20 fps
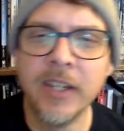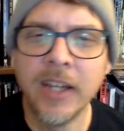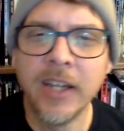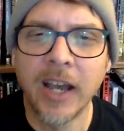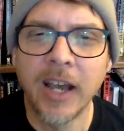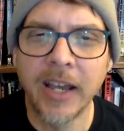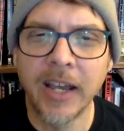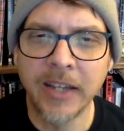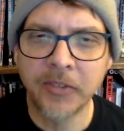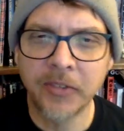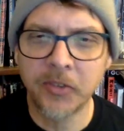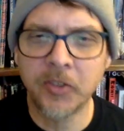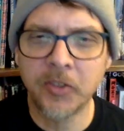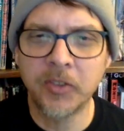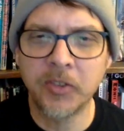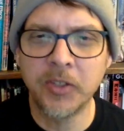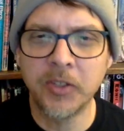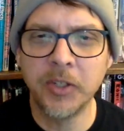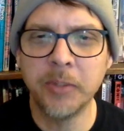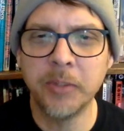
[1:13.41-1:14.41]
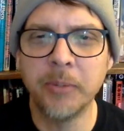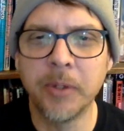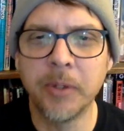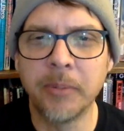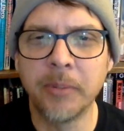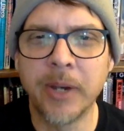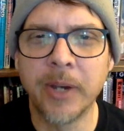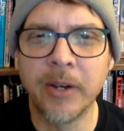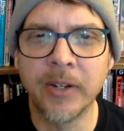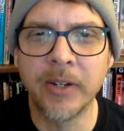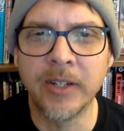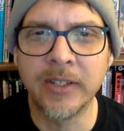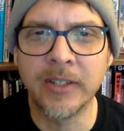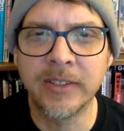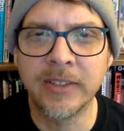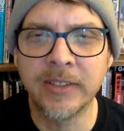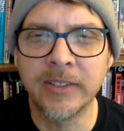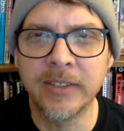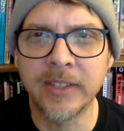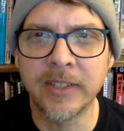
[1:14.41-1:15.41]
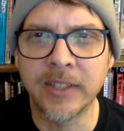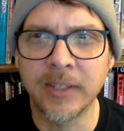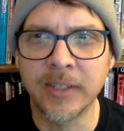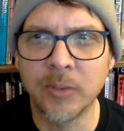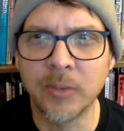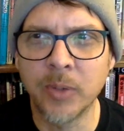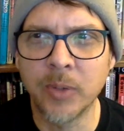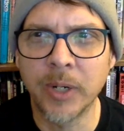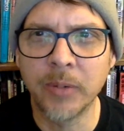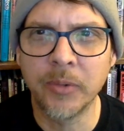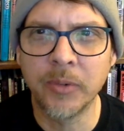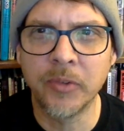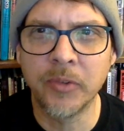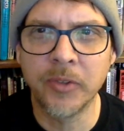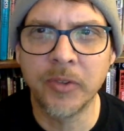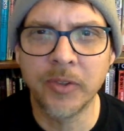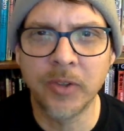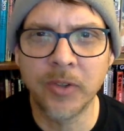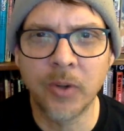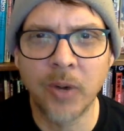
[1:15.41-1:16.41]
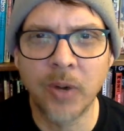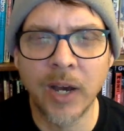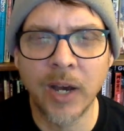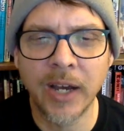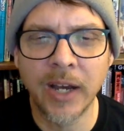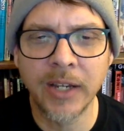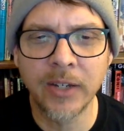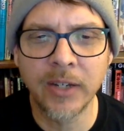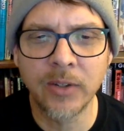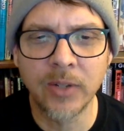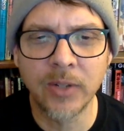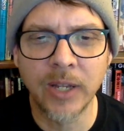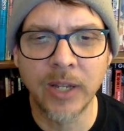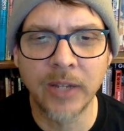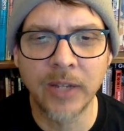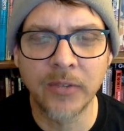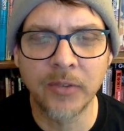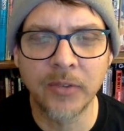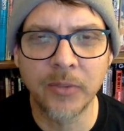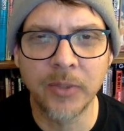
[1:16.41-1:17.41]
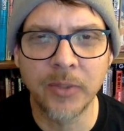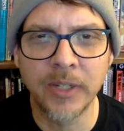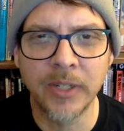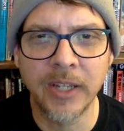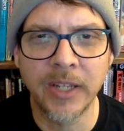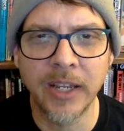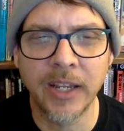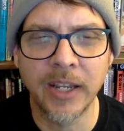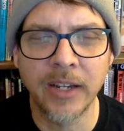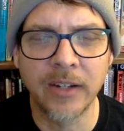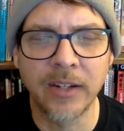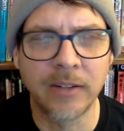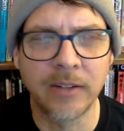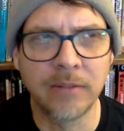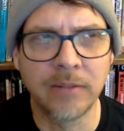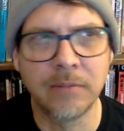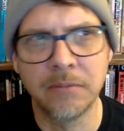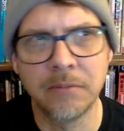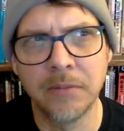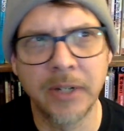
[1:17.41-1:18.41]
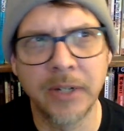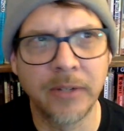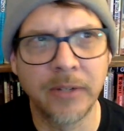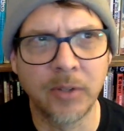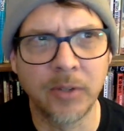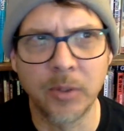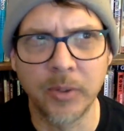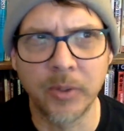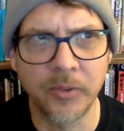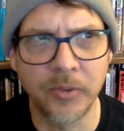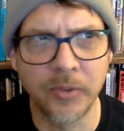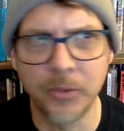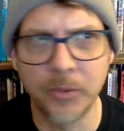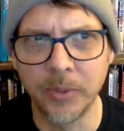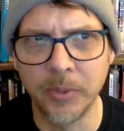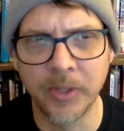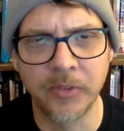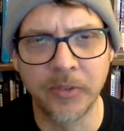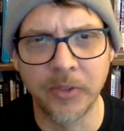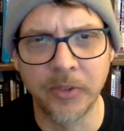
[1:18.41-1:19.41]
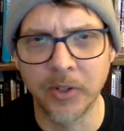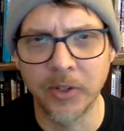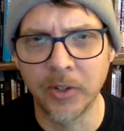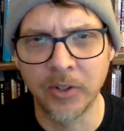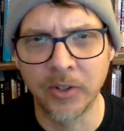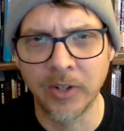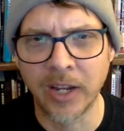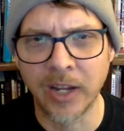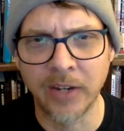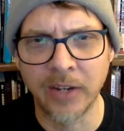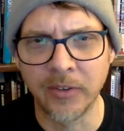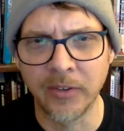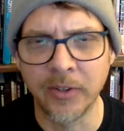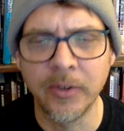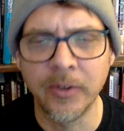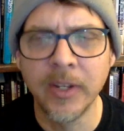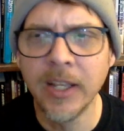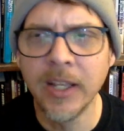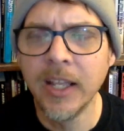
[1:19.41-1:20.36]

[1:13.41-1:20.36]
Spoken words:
I asked Tim about it when I was in Ohio last week, or whenever it was, 2 weeks ago, I don't know.